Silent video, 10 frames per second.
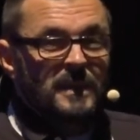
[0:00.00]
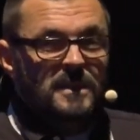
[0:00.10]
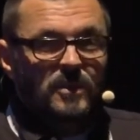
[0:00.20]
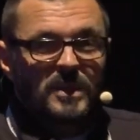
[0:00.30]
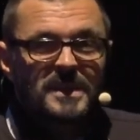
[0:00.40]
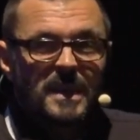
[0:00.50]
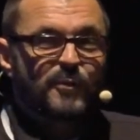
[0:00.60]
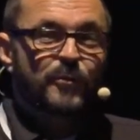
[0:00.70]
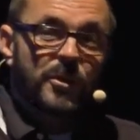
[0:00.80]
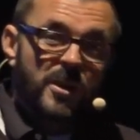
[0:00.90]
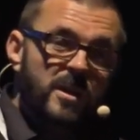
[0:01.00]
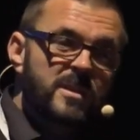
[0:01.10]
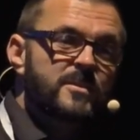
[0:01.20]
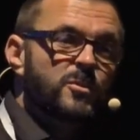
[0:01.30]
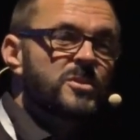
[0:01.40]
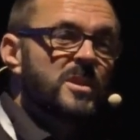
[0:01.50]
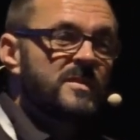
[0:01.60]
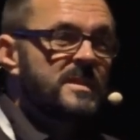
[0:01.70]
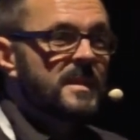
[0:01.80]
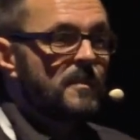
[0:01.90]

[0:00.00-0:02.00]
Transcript: So when I say products or services,